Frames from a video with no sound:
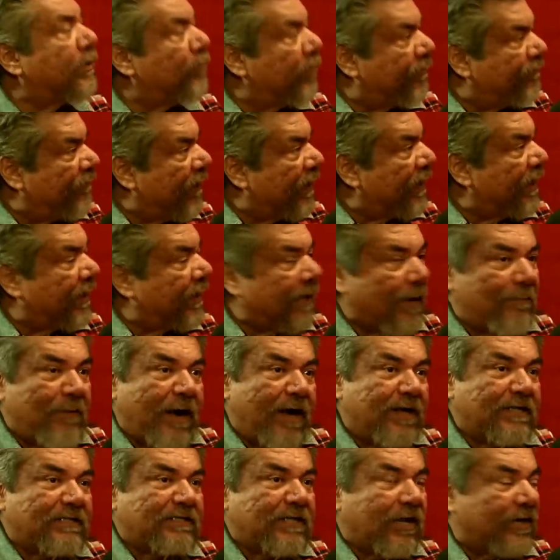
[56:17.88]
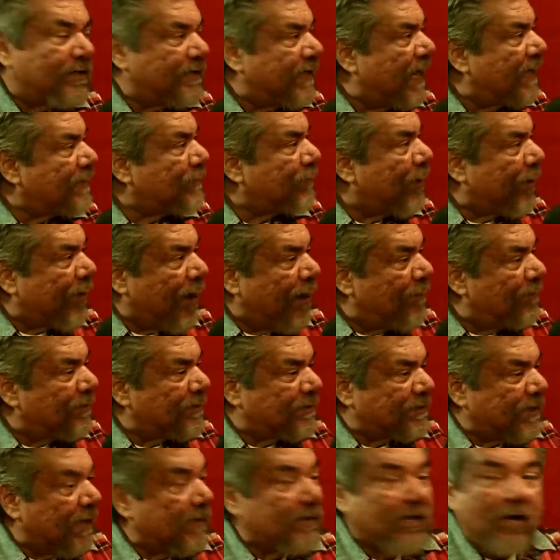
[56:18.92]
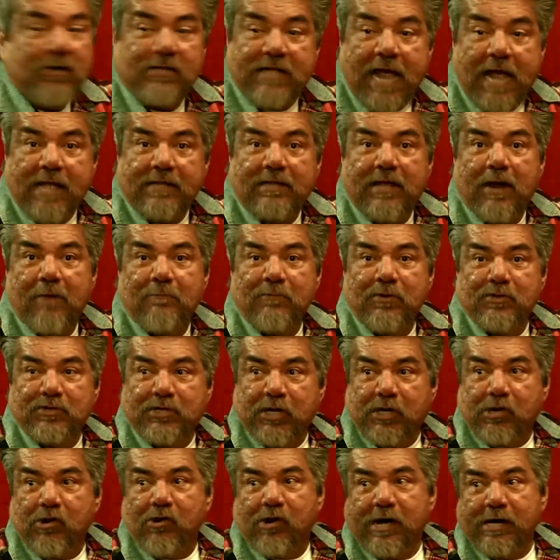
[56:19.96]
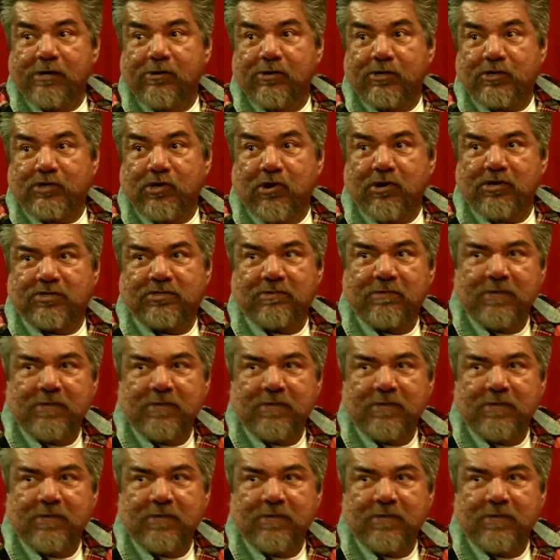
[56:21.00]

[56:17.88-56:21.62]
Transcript: would fucking come out and start dancing, my grandmother would say, they're musical, okay, no George.